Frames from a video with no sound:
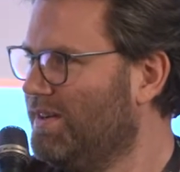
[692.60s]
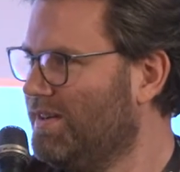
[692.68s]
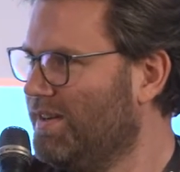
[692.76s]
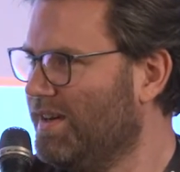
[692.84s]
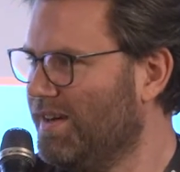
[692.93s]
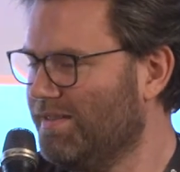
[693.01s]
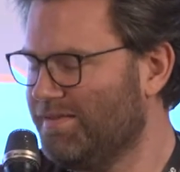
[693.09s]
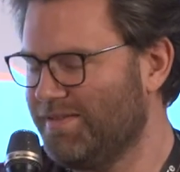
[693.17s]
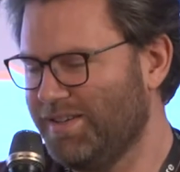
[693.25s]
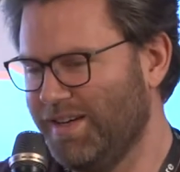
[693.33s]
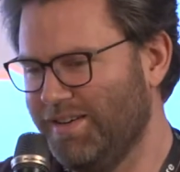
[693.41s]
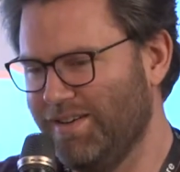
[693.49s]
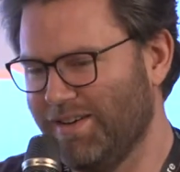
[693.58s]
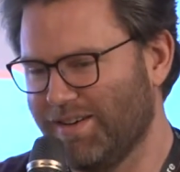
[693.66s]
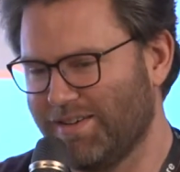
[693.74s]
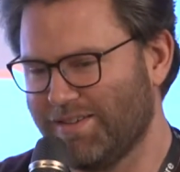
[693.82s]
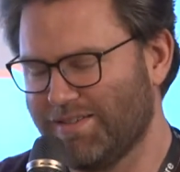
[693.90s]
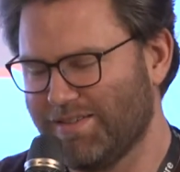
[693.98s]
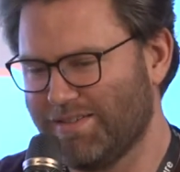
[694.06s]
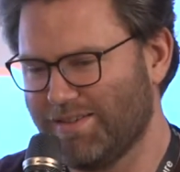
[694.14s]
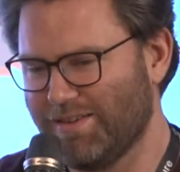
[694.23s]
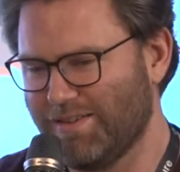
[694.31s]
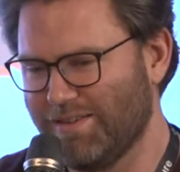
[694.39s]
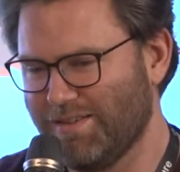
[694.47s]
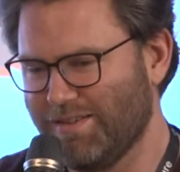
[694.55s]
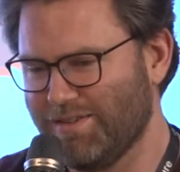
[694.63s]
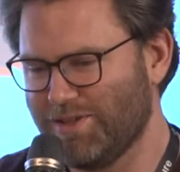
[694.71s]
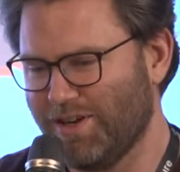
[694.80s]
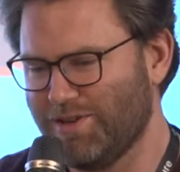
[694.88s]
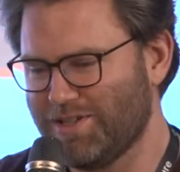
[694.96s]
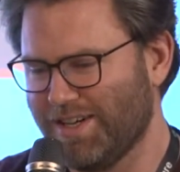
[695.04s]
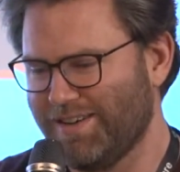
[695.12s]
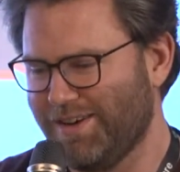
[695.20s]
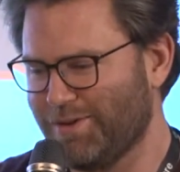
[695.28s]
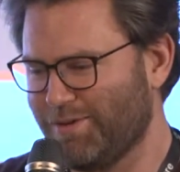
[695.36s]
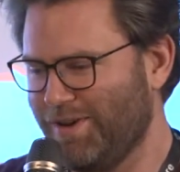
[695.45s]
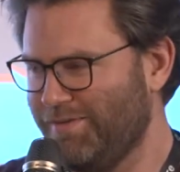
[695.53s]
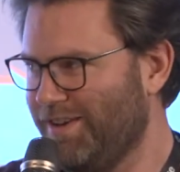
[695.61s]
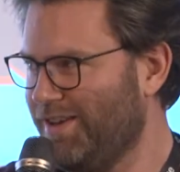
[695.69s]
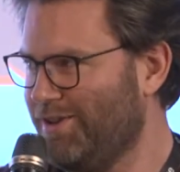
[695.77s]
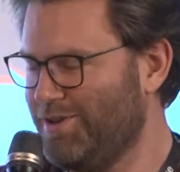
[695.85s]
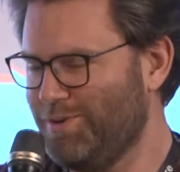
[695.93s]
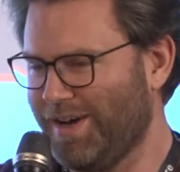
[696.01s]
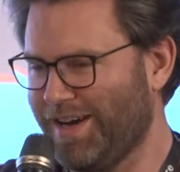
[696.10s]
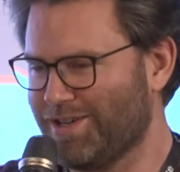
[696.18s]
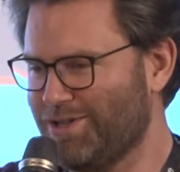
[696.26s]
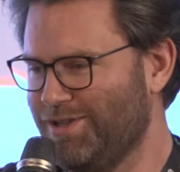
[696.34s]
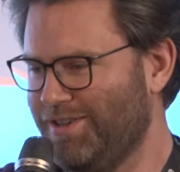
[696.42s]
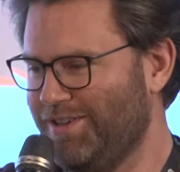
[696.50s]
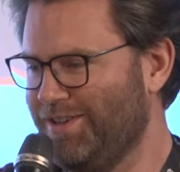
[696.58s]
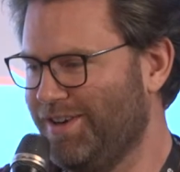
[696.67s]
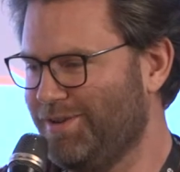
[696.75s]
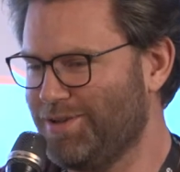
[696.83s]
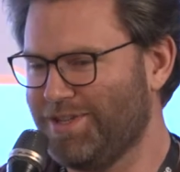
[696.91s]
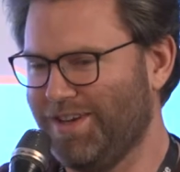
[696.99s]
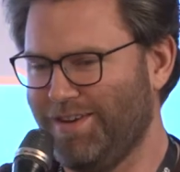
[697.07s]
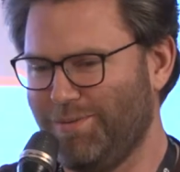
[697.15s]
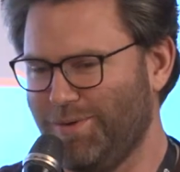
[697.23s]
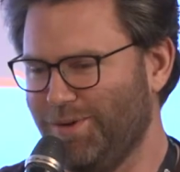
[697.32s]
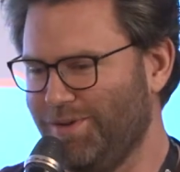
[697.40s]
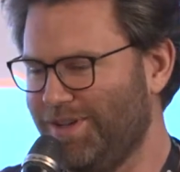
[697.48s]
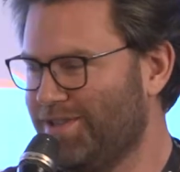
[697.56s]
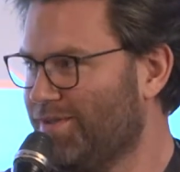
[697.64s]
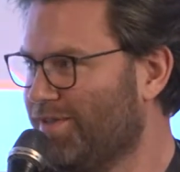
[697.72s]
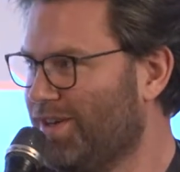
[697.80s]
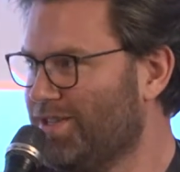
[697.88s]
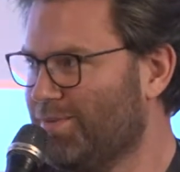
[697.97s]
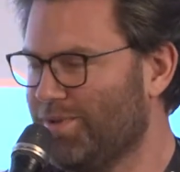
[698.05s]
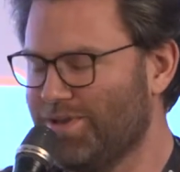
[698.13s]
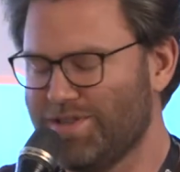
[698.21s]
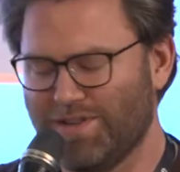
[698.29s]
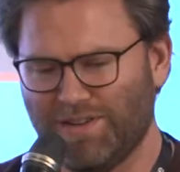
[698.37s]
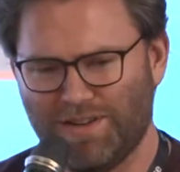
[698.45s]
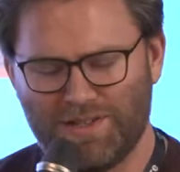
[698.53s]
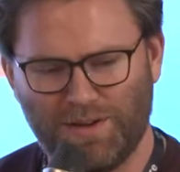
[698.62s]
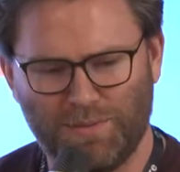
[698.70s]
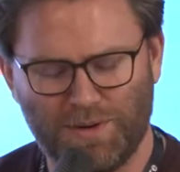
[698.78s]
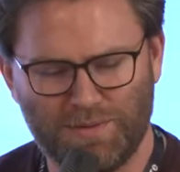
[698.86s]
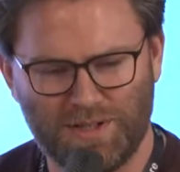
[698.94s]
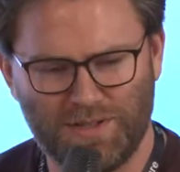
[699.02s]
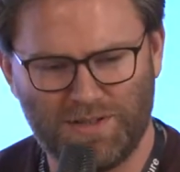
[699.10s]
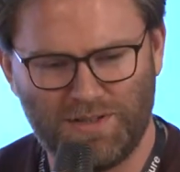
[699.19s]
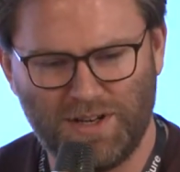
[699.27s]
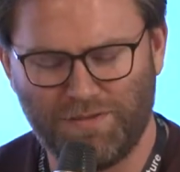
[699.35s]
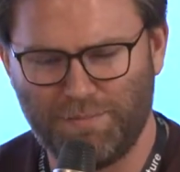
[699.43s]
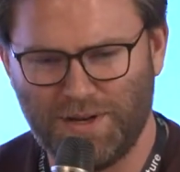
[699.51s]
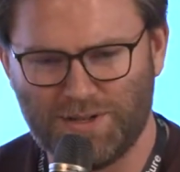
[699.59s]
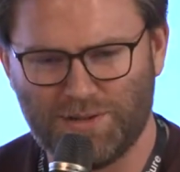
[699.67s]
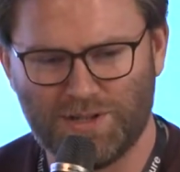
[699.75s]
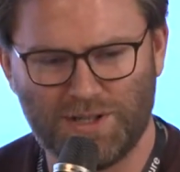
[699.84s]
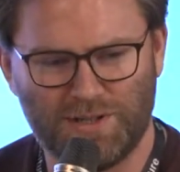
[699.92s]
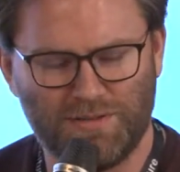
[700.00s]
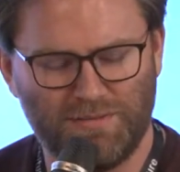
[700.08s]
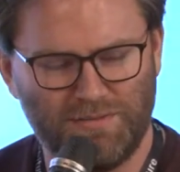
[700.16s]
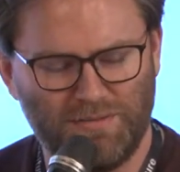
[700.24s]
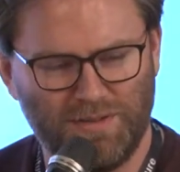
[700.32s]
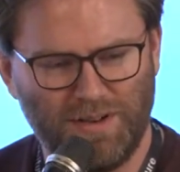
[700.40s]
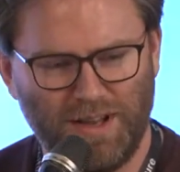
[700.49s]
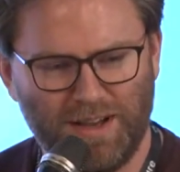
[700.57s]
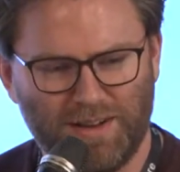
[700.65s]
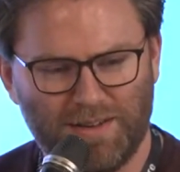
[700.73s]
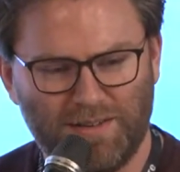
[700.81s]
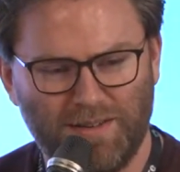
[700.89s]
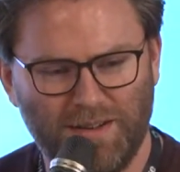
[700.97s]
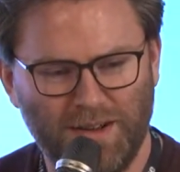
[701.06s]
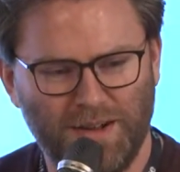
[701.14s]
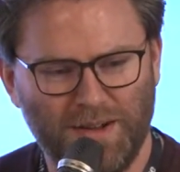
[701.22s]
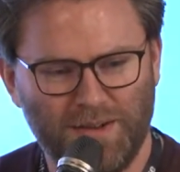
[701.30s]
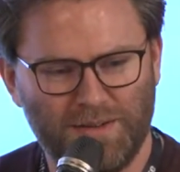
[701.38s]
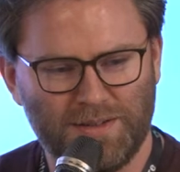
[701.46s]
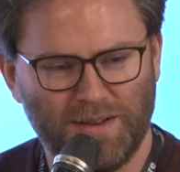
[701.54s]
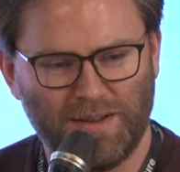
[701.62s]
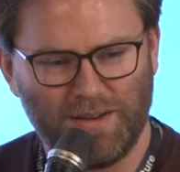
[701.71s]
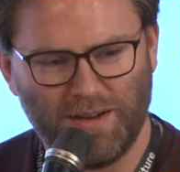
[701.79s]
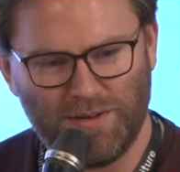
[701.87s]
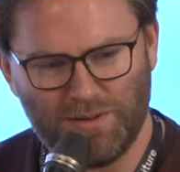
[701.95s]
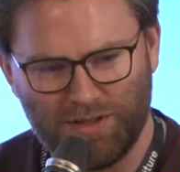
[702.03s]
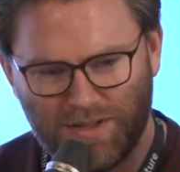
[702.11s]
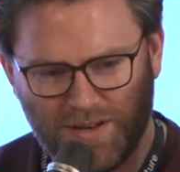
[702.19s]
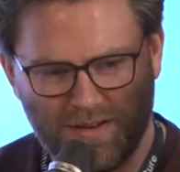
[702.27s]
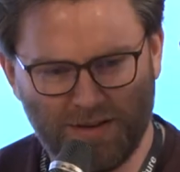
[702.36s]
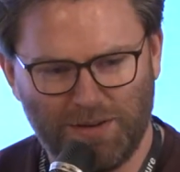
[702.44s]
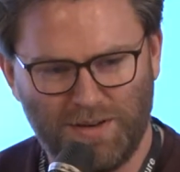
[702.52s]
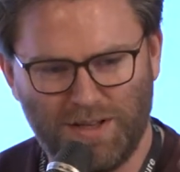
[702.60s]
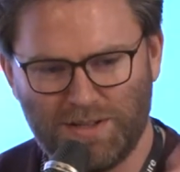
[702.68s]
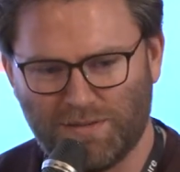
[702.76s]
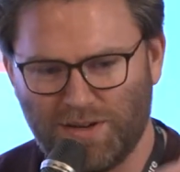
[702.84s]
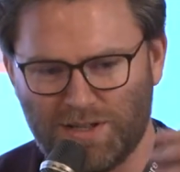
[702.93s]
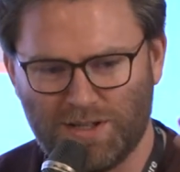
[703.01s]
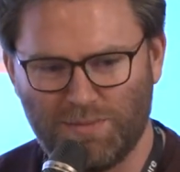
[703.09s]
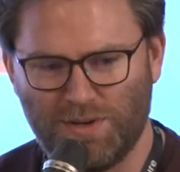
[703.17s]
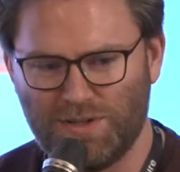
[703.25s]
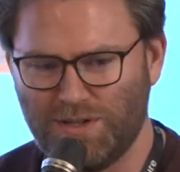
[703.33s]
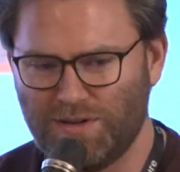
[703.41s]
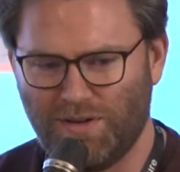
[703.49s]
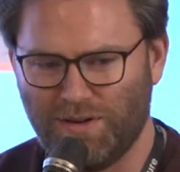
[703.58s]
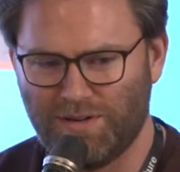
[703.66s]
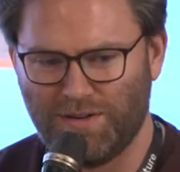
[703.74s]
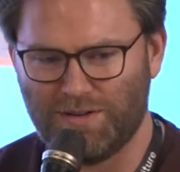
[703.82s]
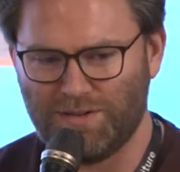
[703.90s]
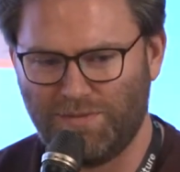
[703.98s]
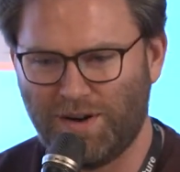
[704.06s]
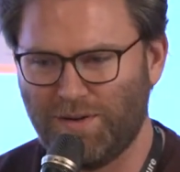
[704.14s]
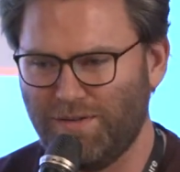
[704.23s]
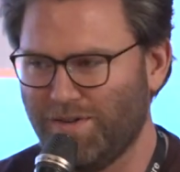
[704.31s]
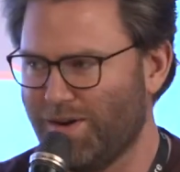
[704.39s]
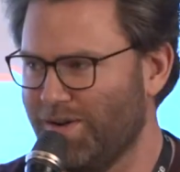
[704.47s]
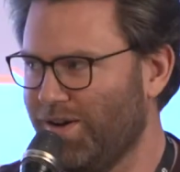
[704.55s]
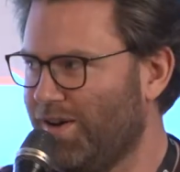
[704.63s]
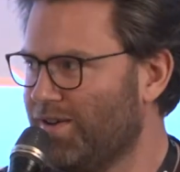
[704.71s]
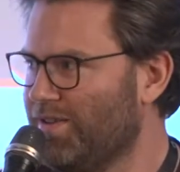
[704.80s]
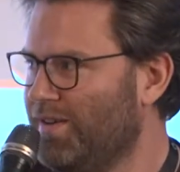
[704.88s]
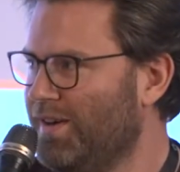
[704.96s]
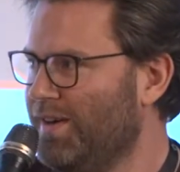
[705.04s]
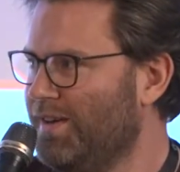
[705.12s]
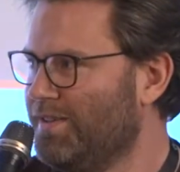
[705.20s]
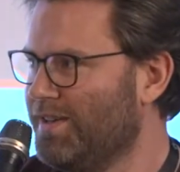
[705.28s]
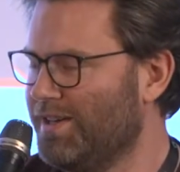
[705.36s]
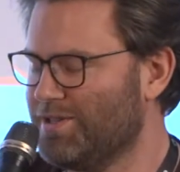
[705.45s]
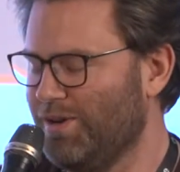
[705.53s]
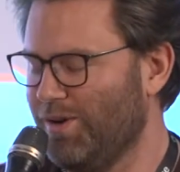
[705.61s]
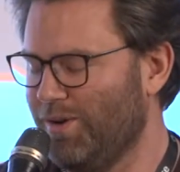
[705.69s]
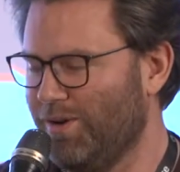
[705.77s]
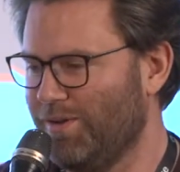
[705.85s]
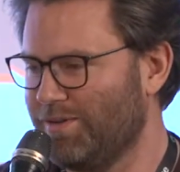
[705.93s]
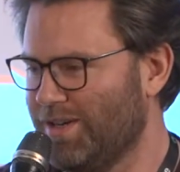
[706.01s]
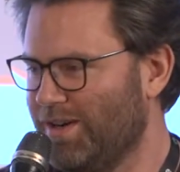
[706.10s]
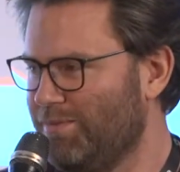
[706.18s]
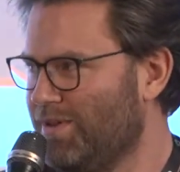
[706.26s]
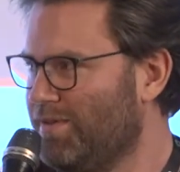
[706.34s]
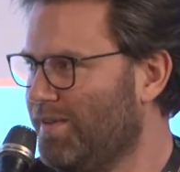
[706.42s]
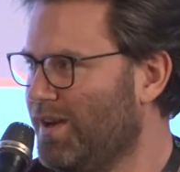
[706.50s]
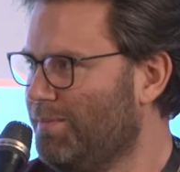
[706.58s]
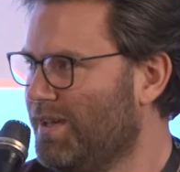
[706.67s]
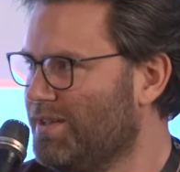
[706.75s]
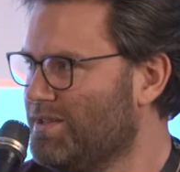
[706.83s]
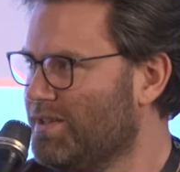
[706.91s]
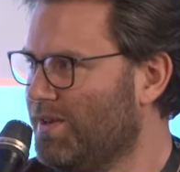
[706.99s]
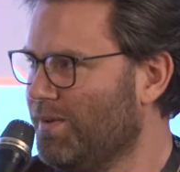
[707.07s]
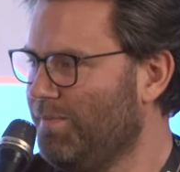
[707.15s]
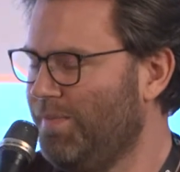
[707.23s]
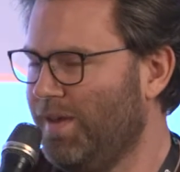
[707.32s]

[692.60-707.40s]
Yeah, and like to understand how to create value, you actually need to understand real needs of customers. And there's that, what was this, Jeff Bezos line? It's like understanding needs of customers is not, it's very, very hard. It takes a long time to develop that skill.